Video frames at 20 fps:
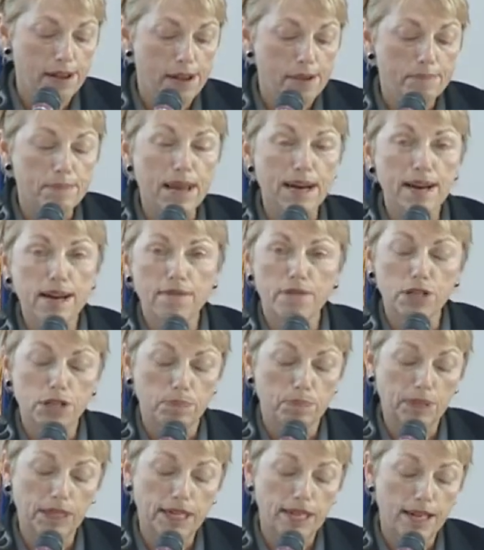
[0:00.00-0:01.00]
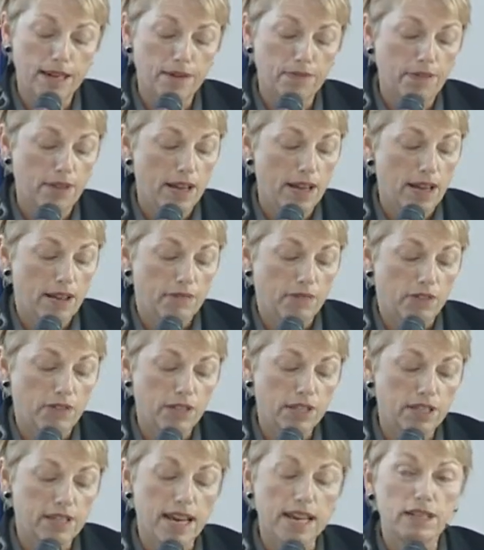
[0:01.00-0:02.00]
many of us believe that the
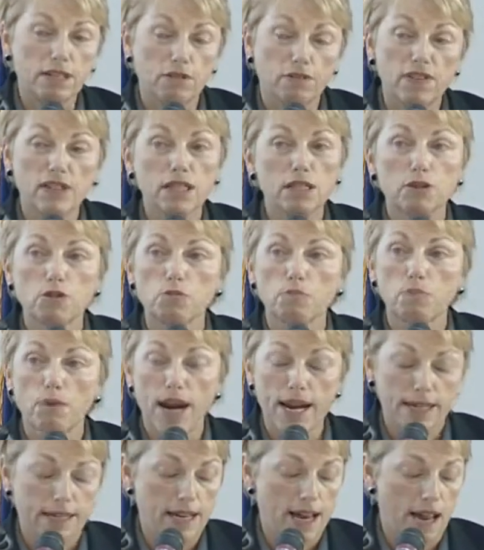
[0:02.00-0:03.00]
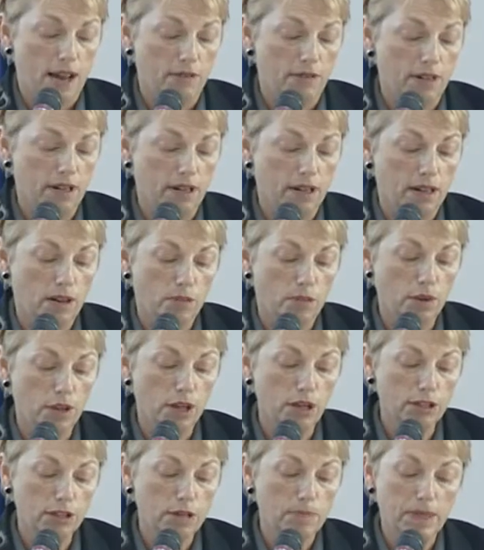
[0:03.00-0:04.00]
state's fiscal breakdown will
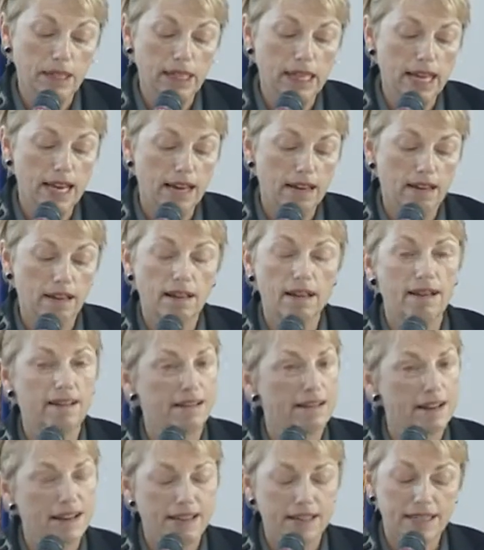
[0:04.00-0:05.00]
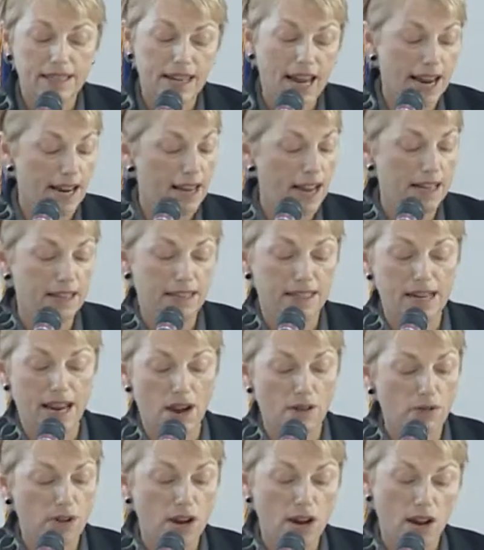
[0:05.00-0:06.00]
ultimately take us
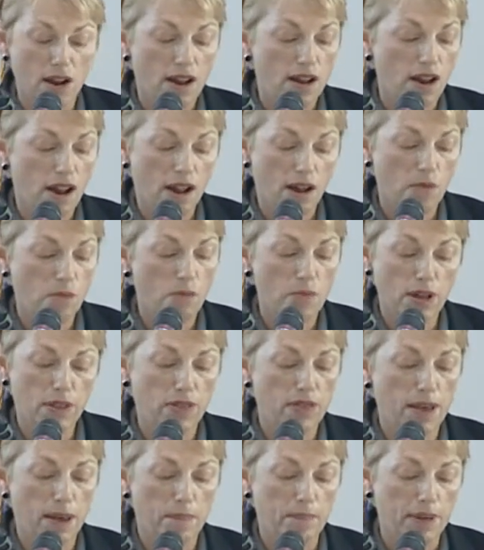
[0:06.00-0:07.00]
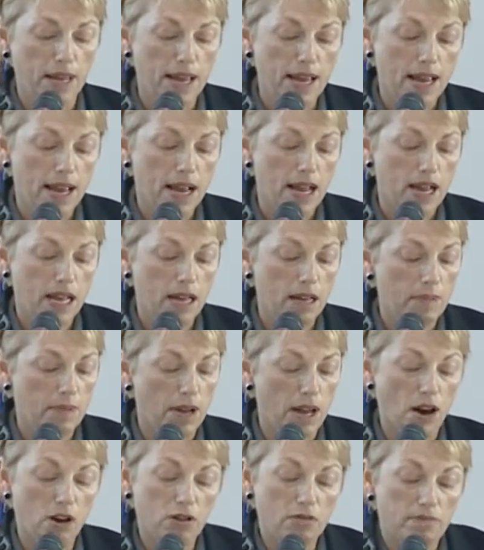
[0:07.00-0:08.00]
down with them.
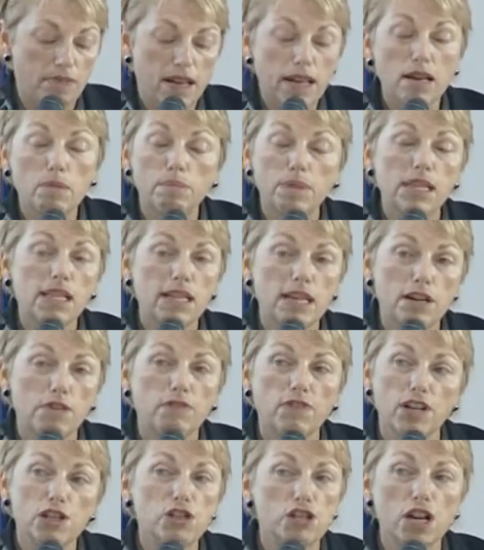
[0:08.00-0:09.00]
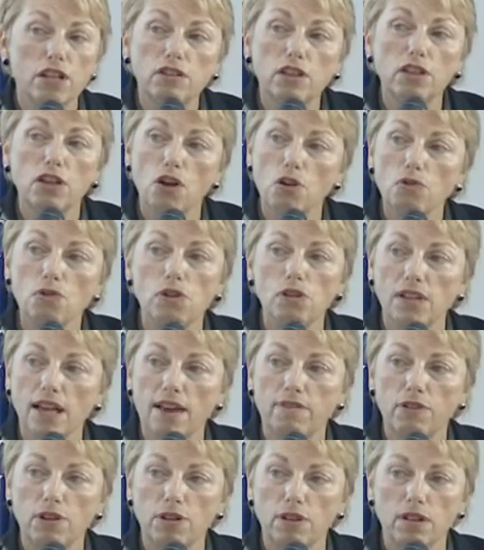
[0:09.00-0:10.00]
Our ability to function at the local
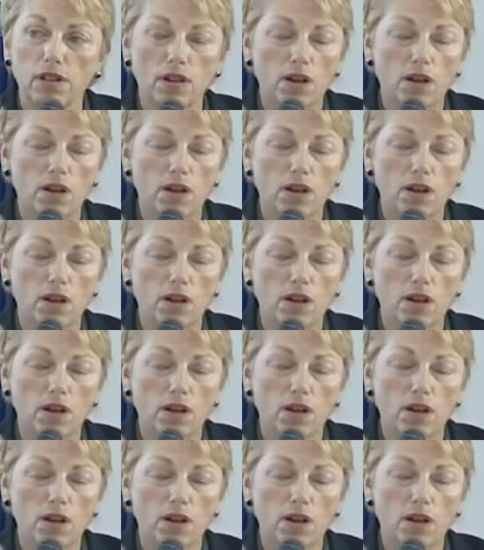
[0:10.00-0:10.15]
level